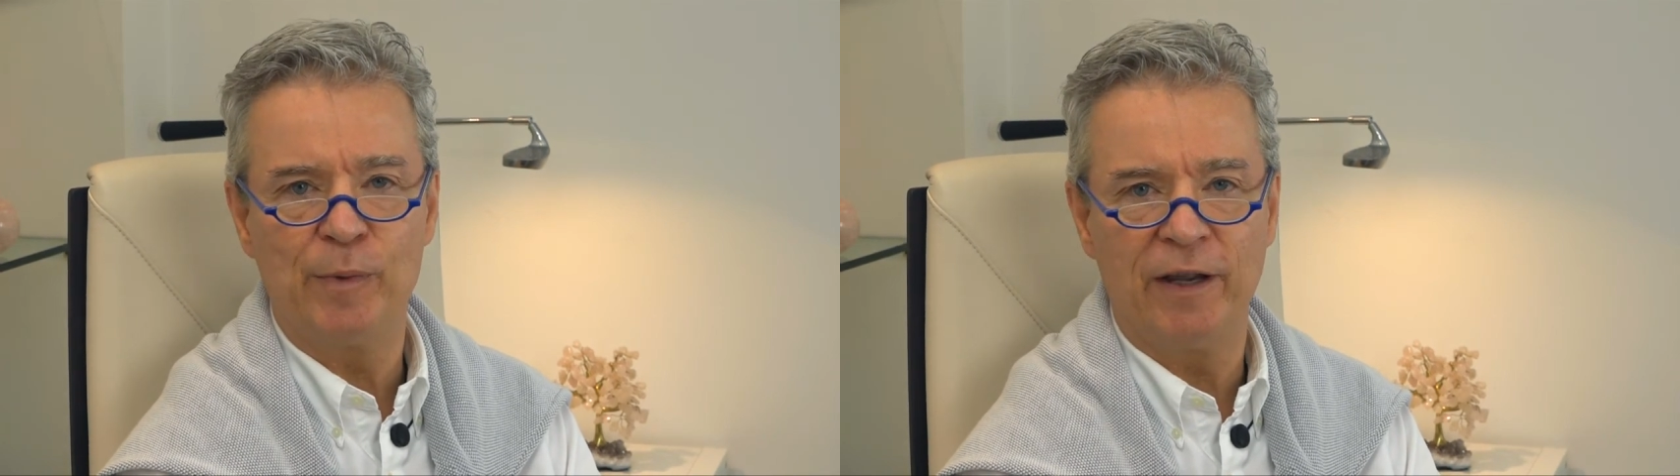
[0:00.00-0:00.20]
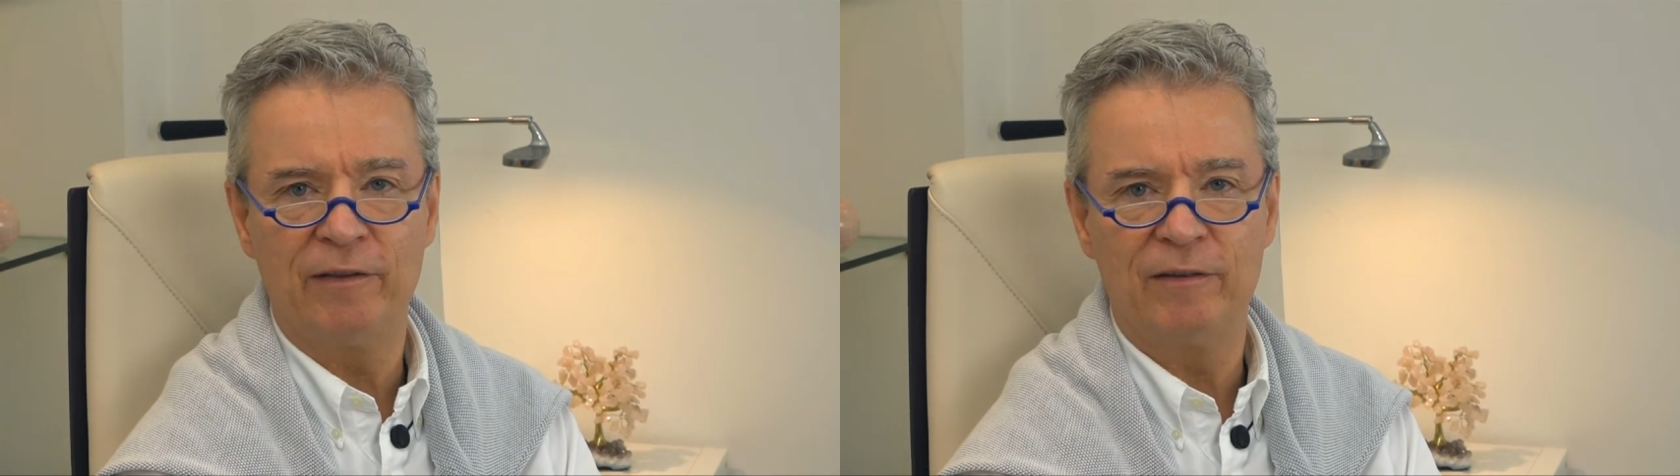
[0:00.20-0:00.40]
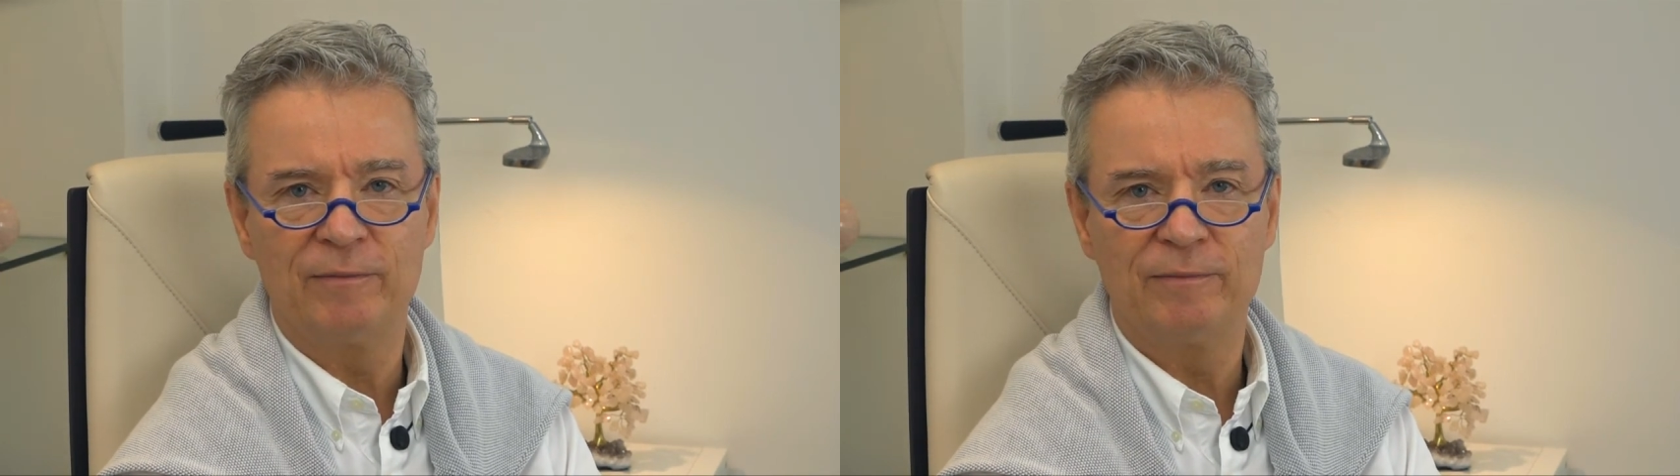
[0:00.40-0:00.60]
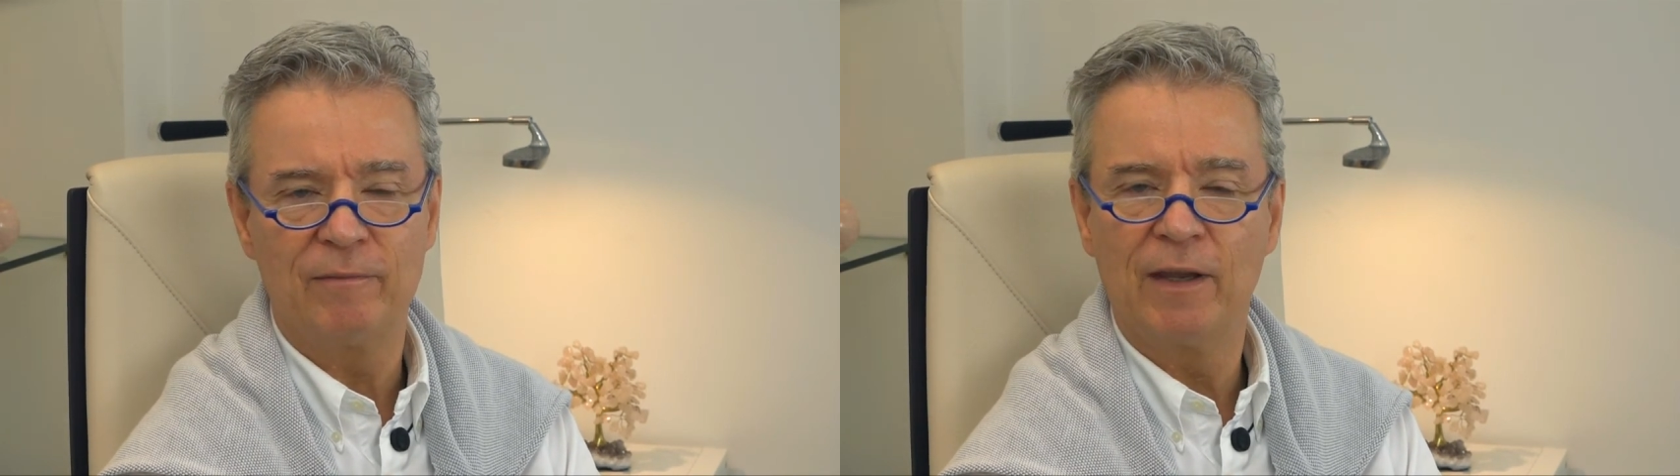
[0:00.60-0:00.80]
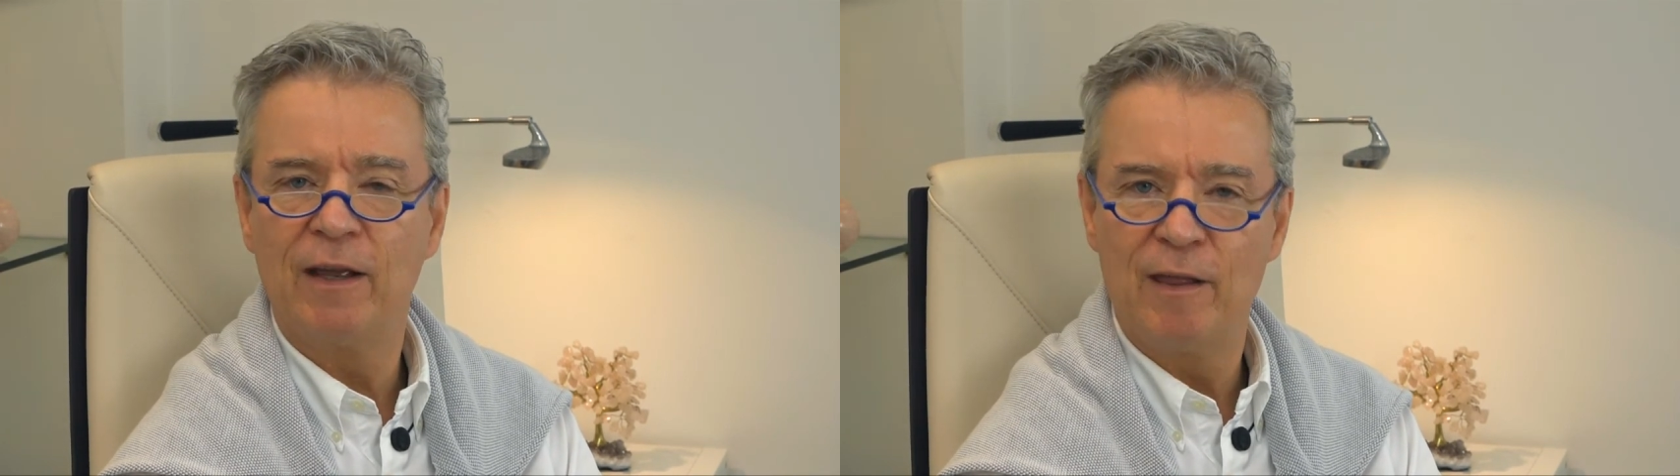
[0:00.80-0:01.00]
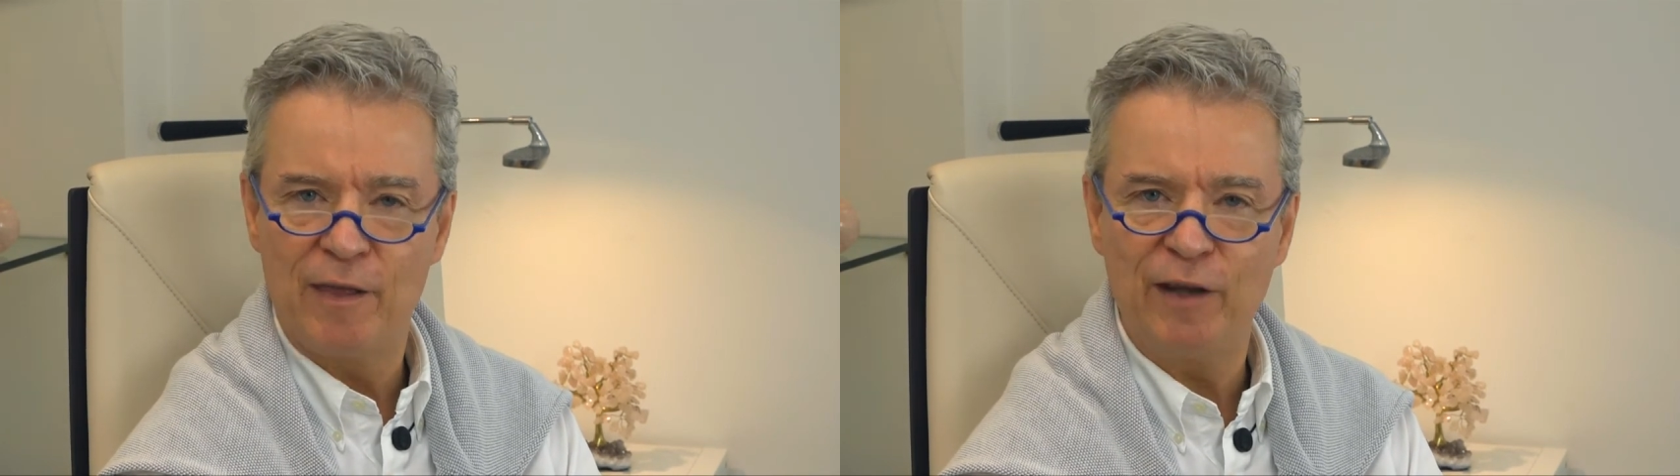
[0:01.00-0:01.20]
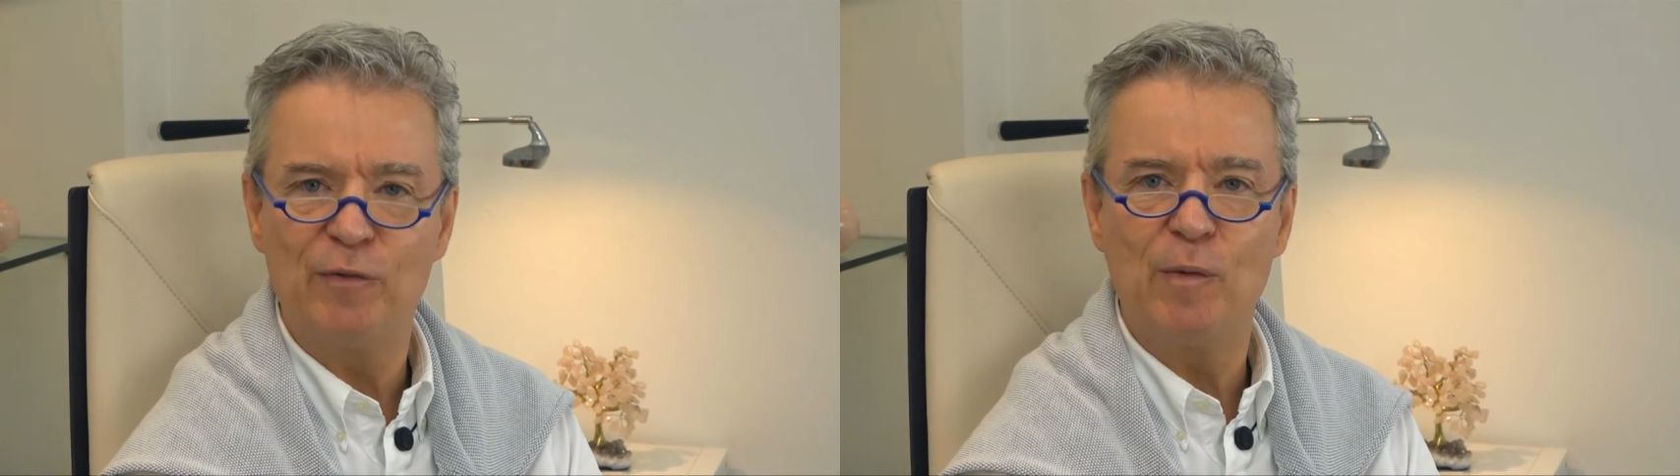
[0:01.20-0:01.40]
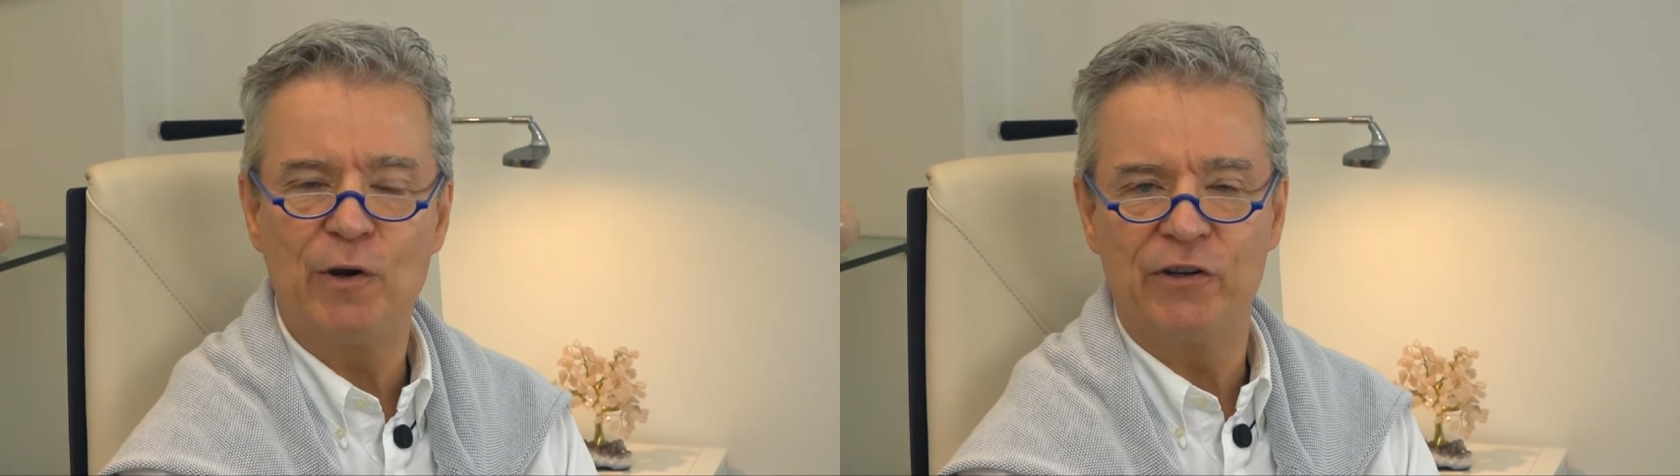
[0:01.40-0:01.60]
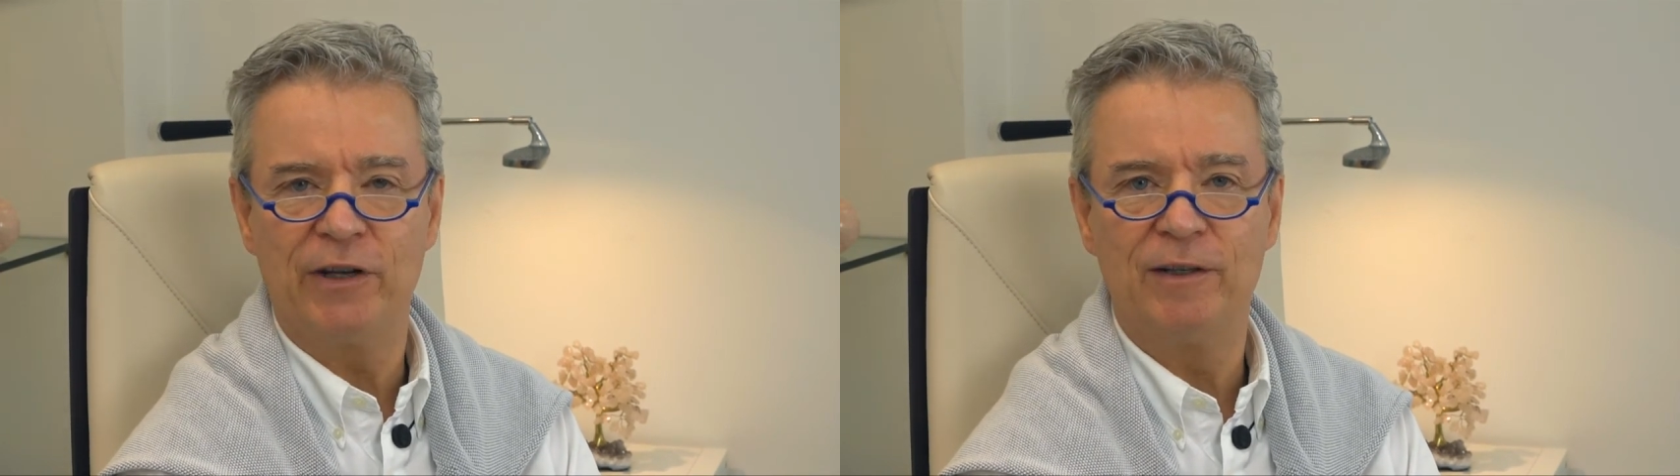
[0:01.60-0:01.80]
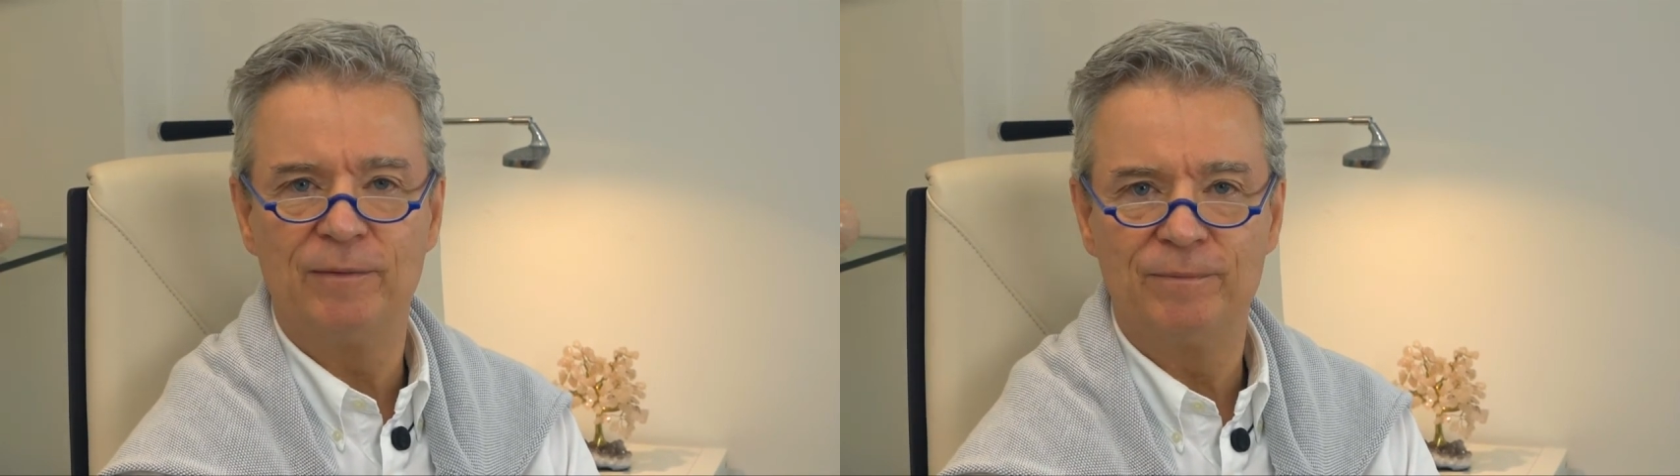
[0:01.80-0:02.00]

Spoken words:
place. Thanks for watching.